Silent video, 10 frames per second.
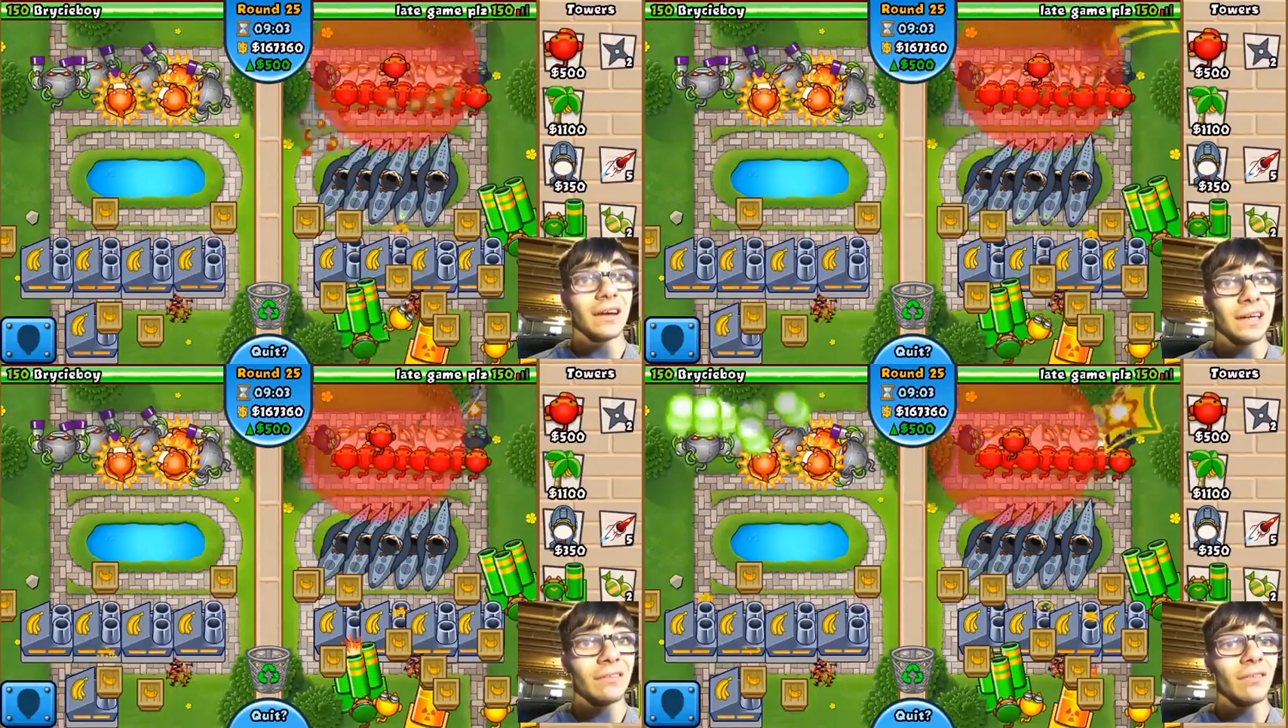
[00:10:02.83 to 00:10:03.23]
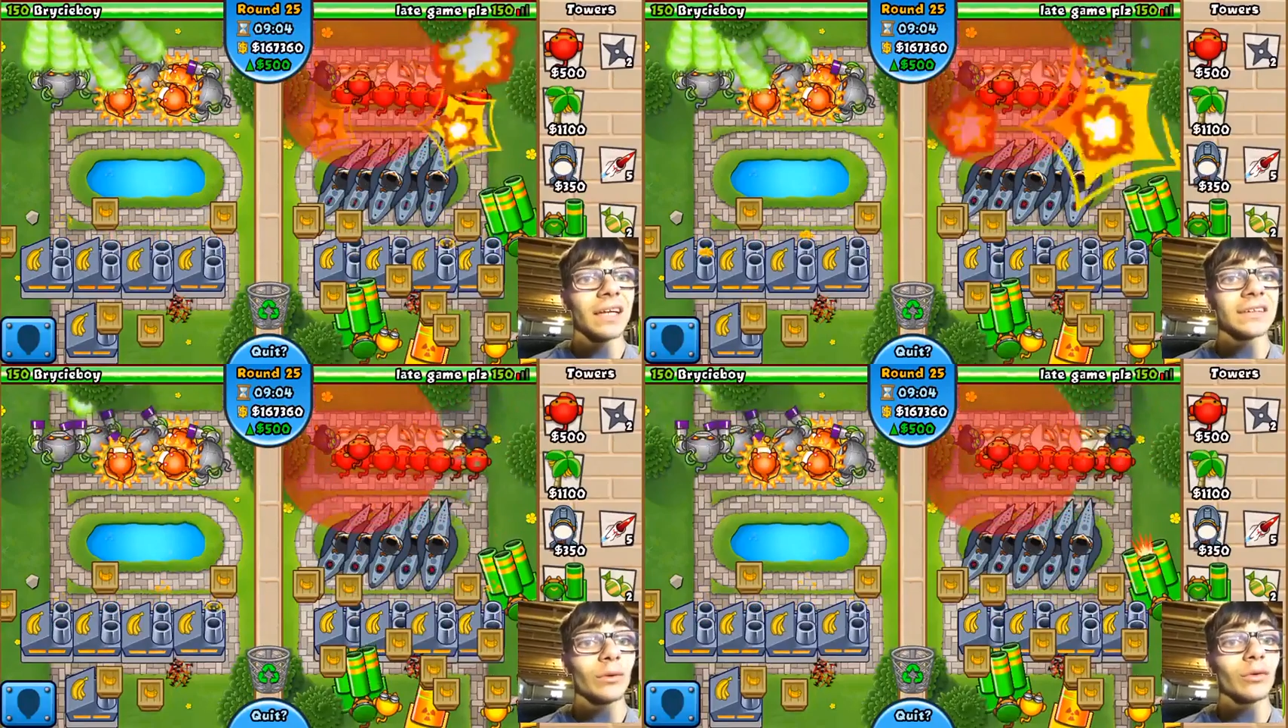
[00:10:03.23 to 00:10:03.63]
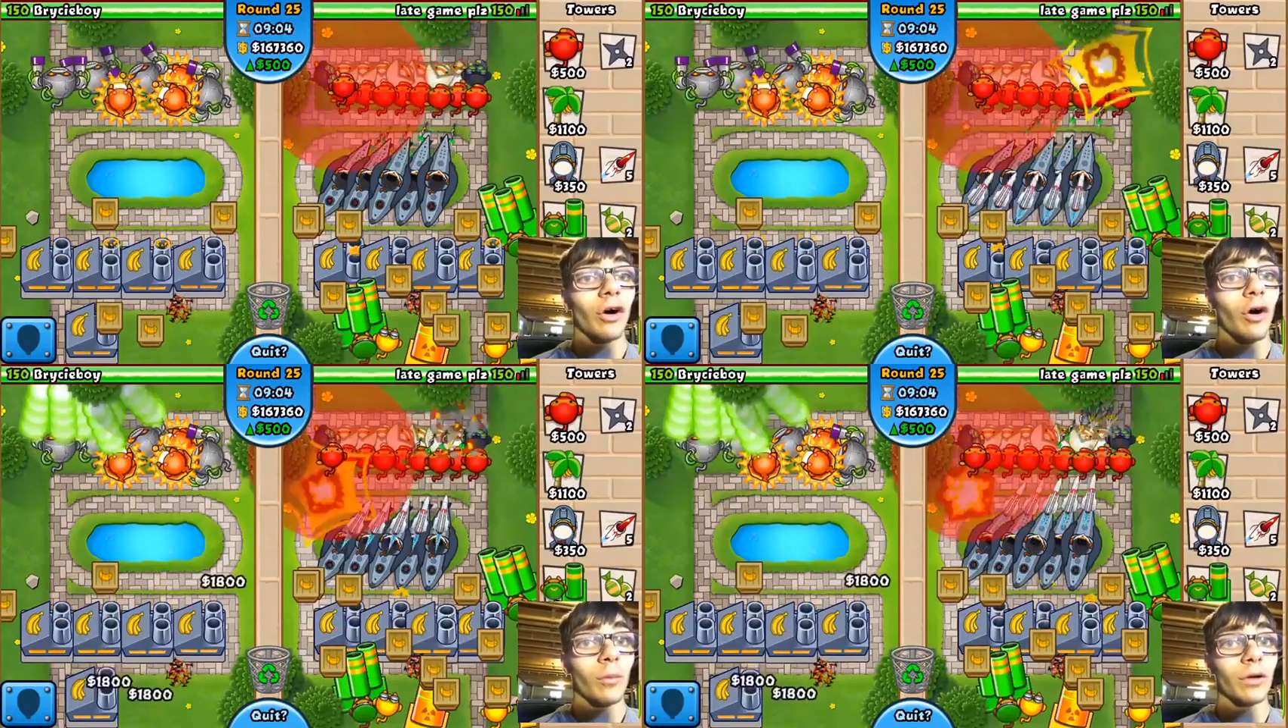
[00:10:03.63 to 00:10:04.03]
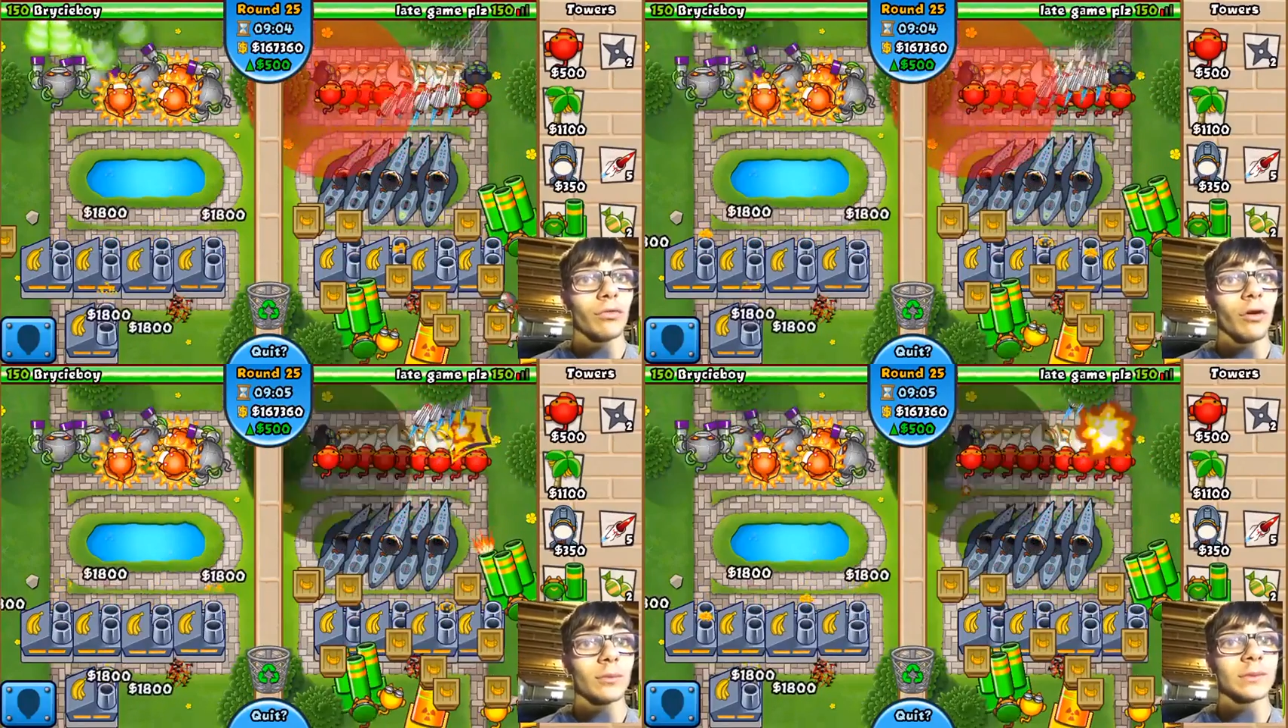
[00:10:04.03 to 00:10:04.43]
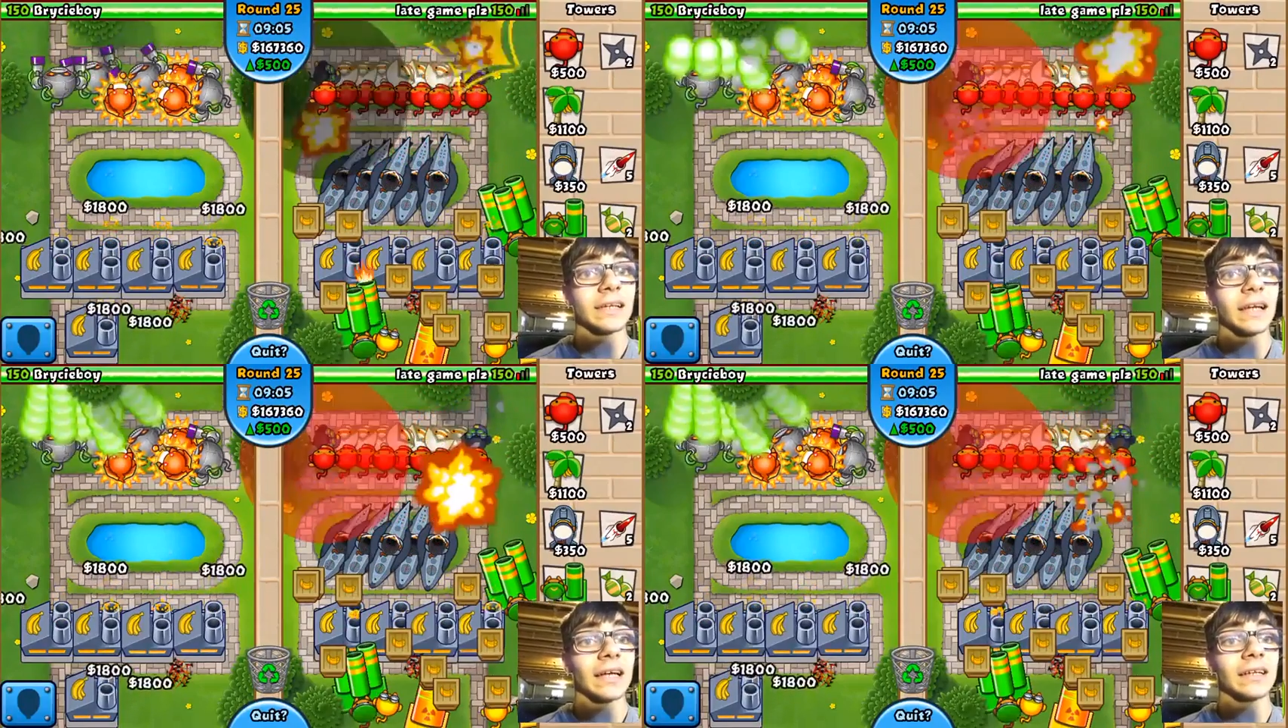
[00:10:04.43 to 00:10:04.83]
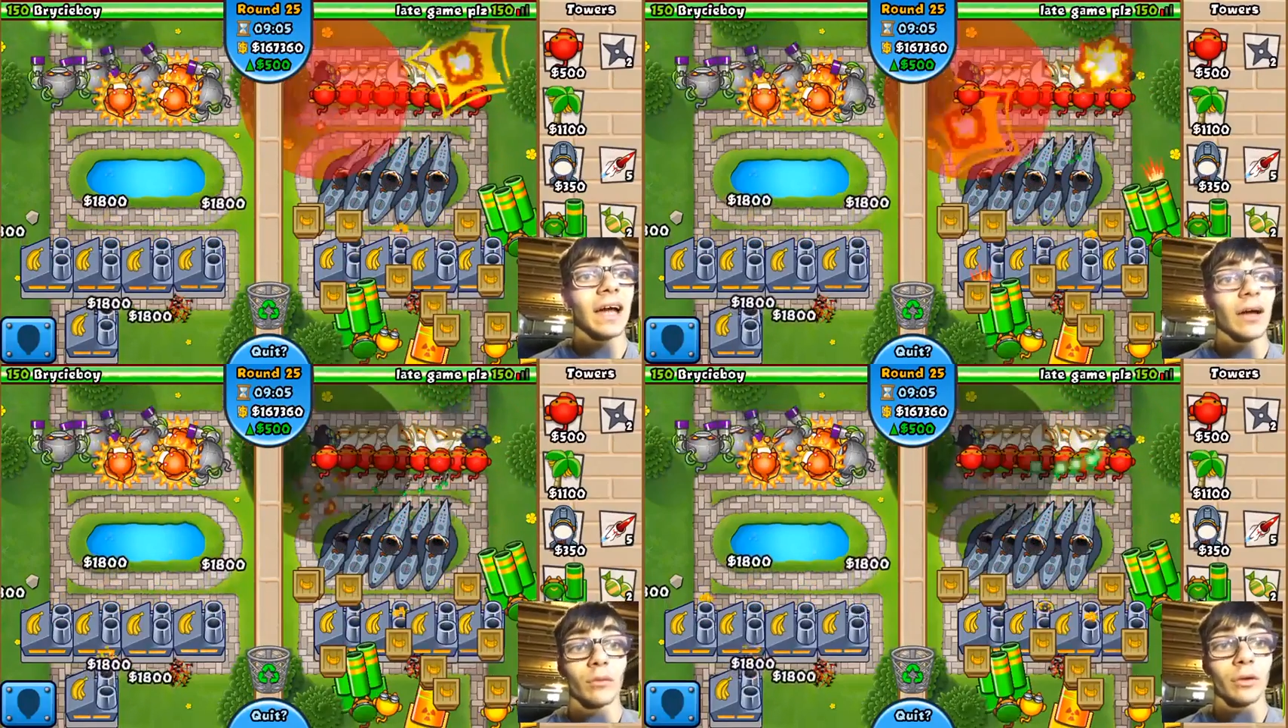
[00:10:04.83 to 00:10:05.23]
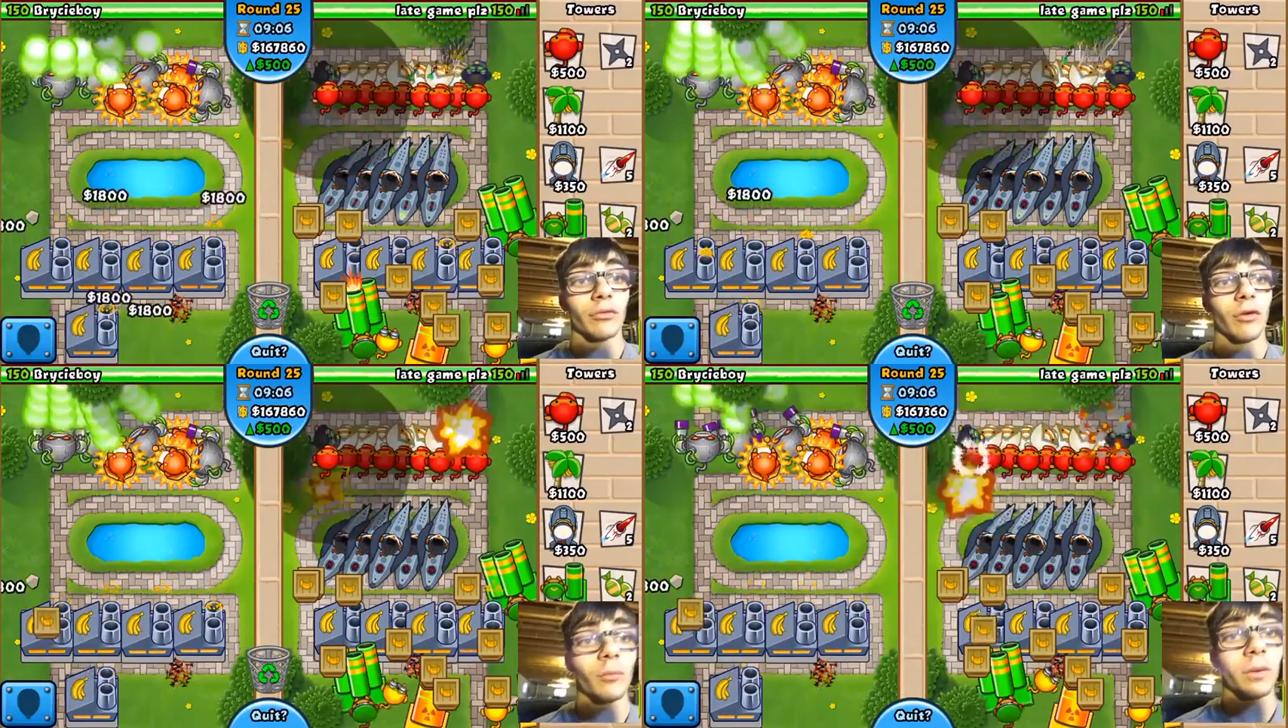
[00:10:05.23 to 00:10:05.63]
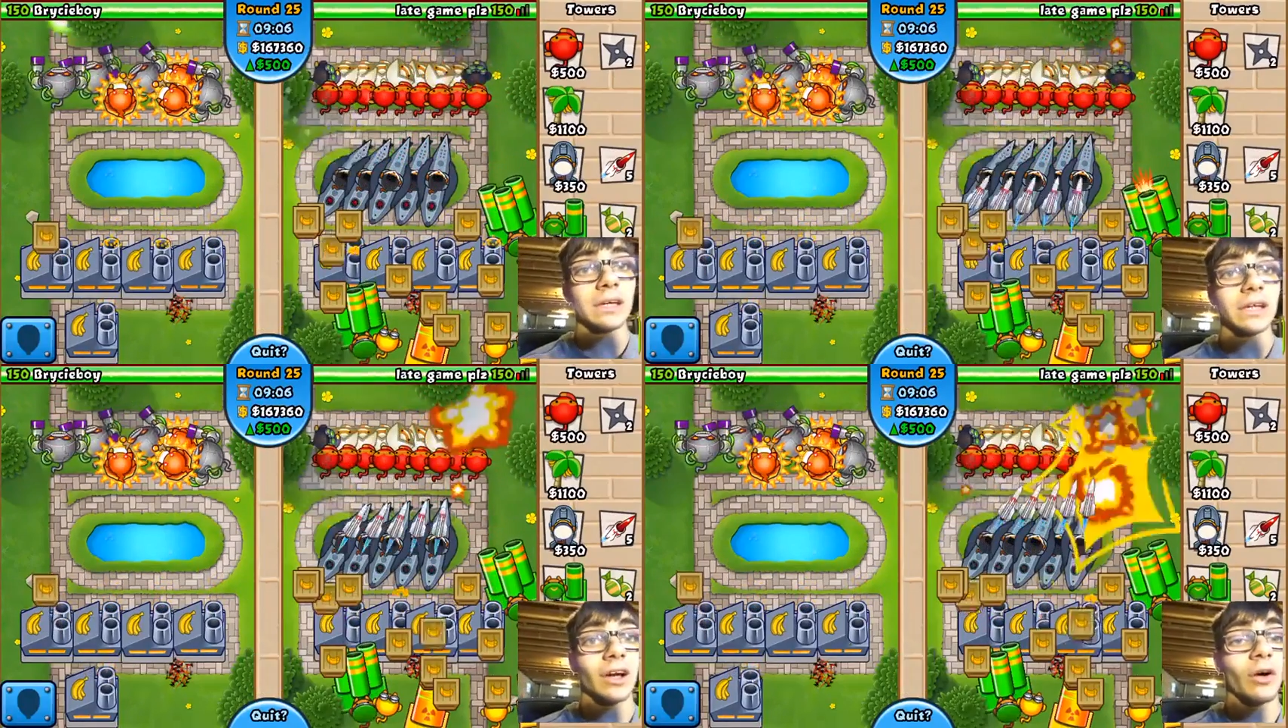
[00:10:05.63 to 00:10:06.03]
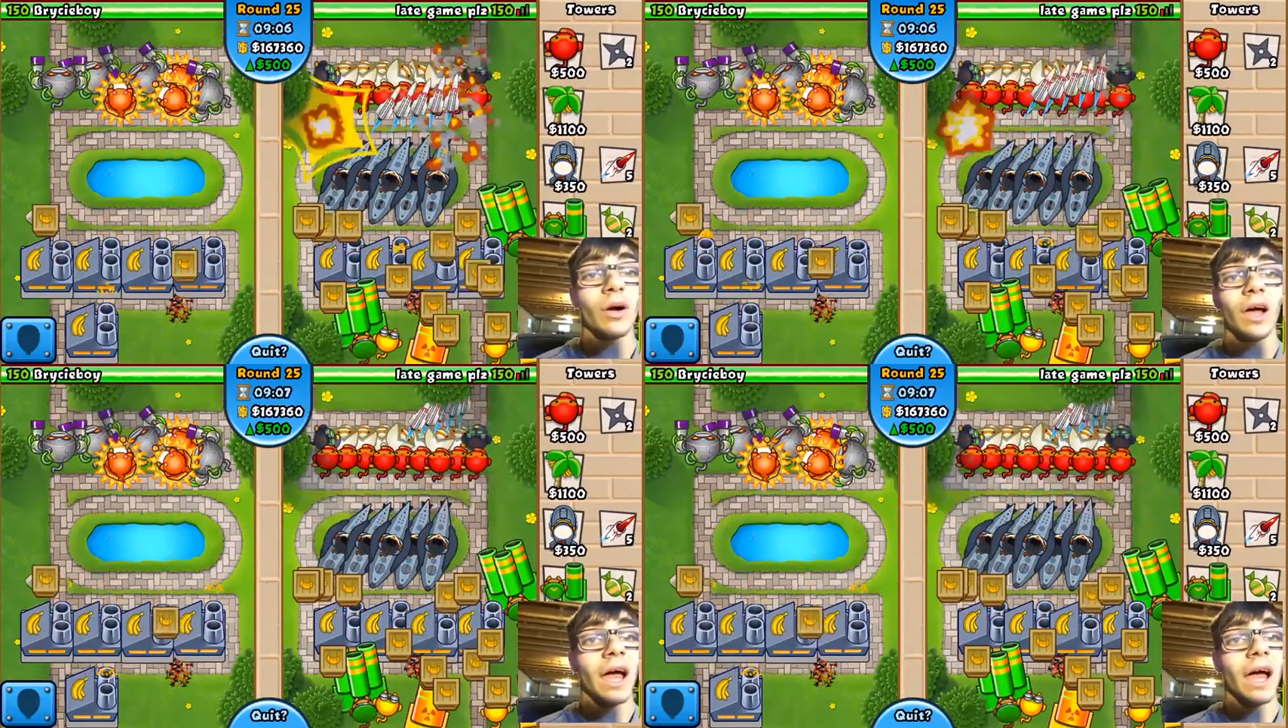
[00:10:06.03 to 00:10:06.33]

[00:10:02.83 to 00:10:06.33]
Like if I sold all my farms and I got rid of all my eco,